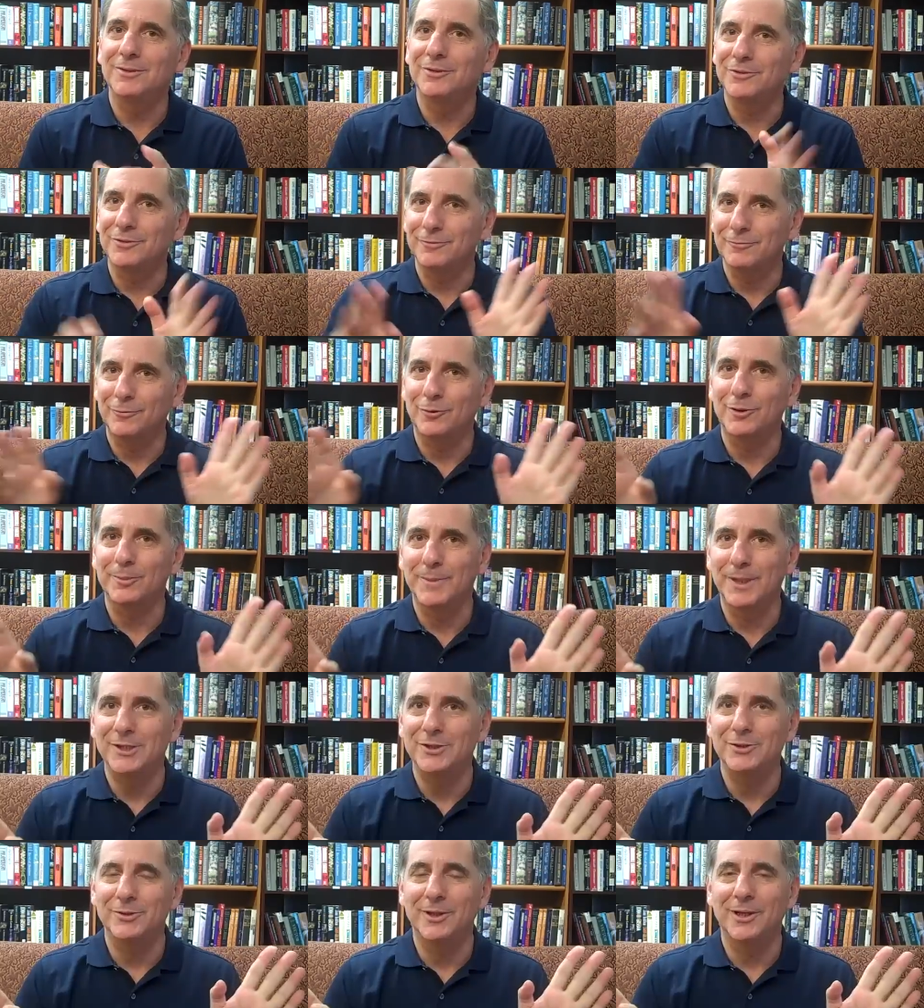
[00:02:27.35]
Those are four
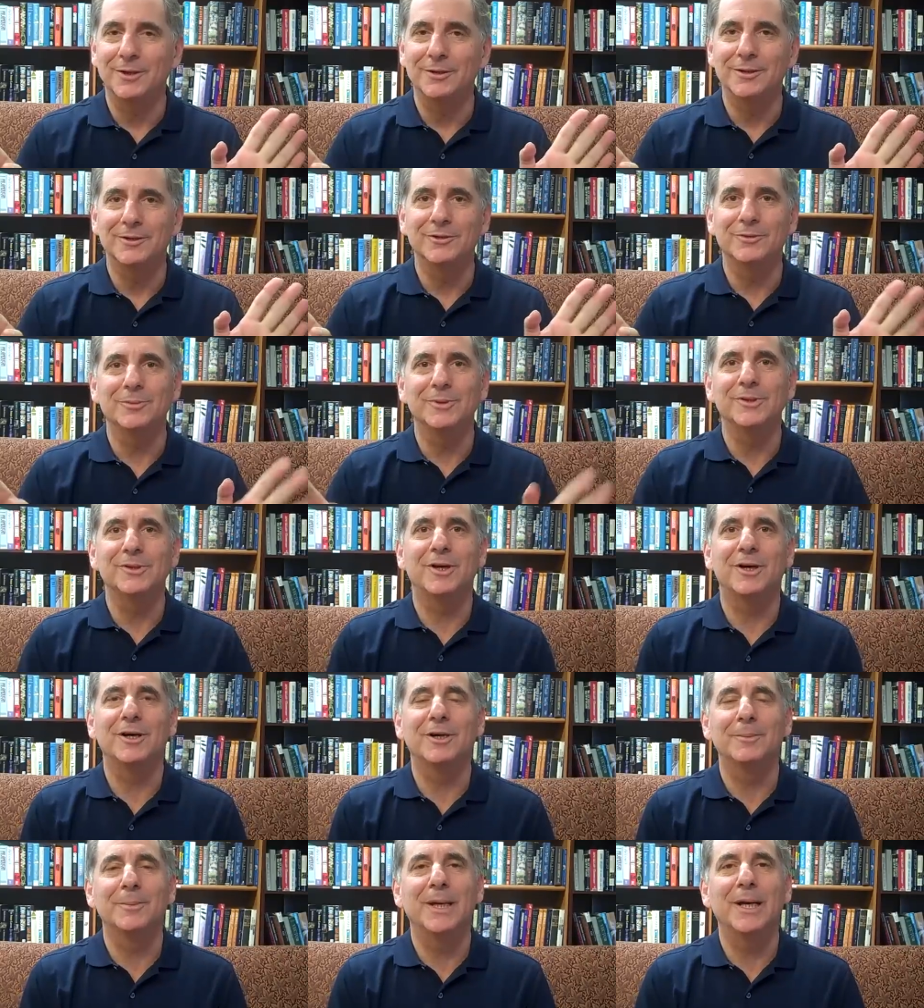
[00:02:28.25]
major areas we
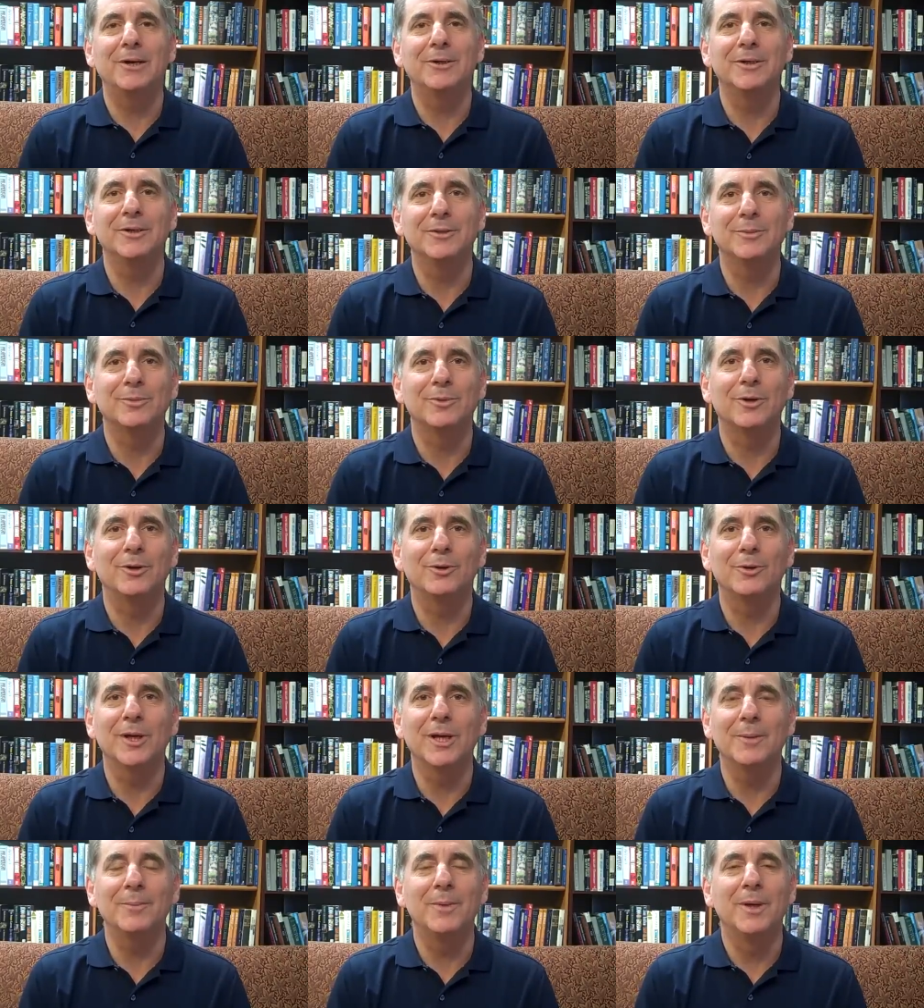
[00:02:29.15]
talk about in the
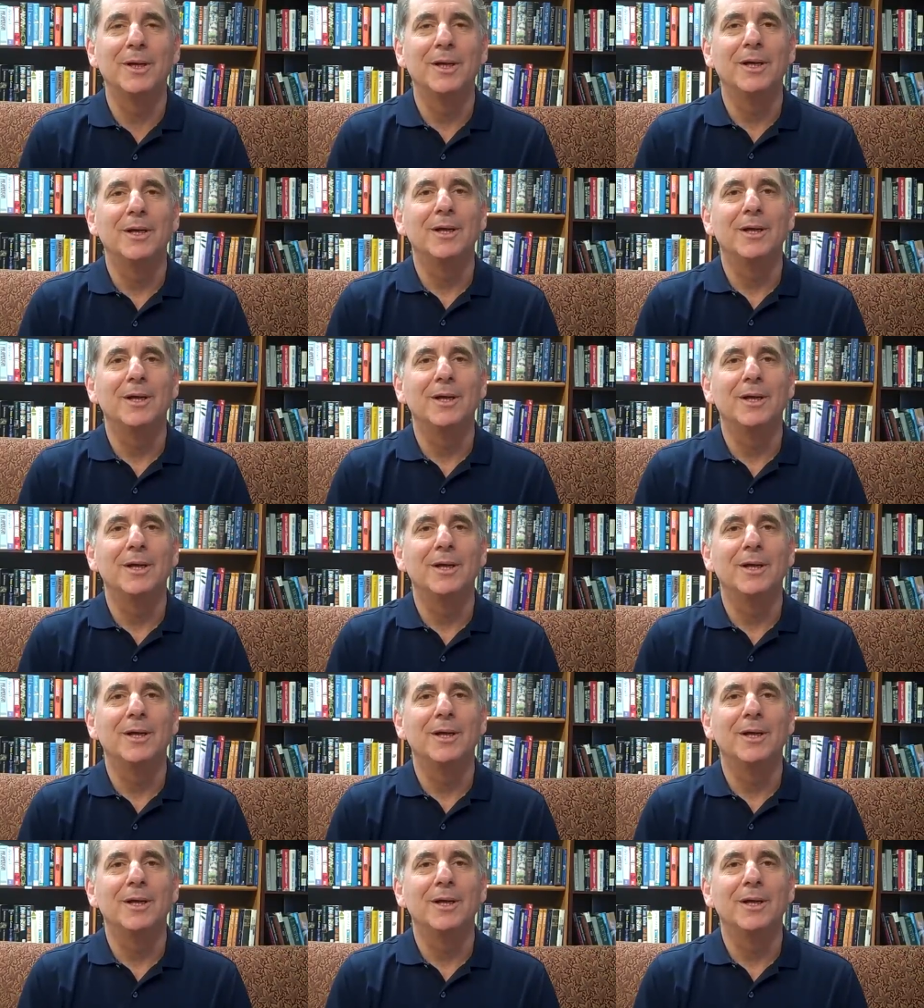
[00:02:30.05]
program.